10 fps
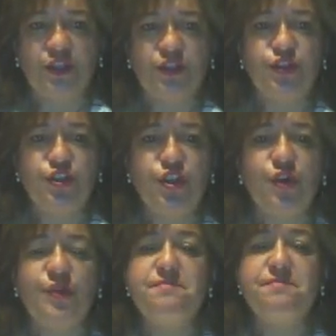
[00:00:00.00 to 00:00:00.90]
to
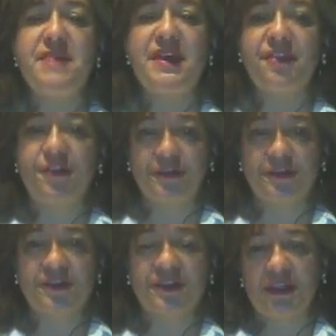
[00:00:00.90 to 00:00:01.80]
know the
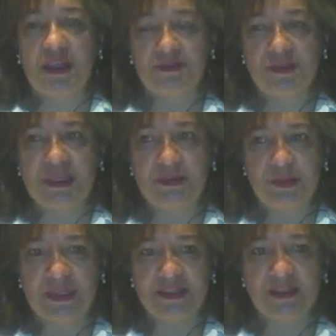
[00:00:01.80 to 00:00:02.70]
methods that have been
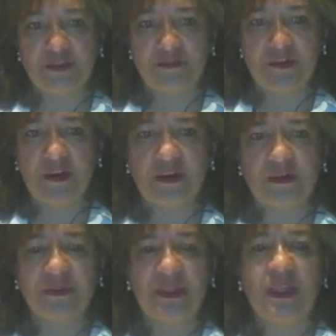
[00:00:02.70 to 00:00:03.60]
applied so far,
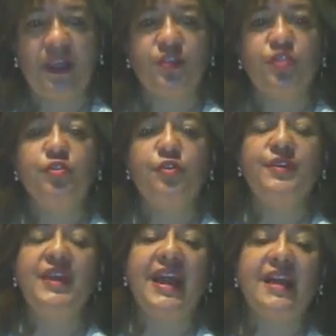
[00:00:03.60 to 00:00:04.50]
to know
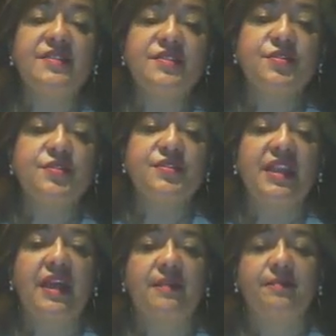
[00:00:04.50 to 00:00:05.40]
the answers
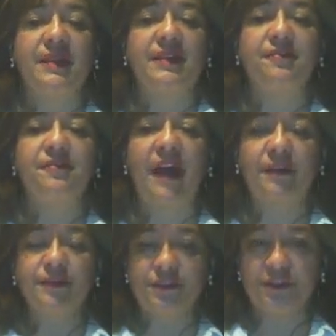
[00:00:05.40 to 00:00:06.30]
that have been
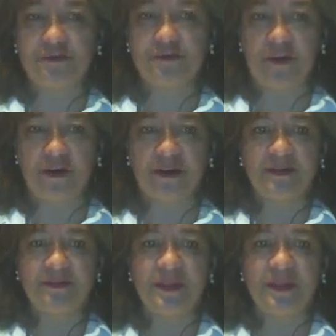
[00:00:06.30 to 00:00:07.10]
found so far,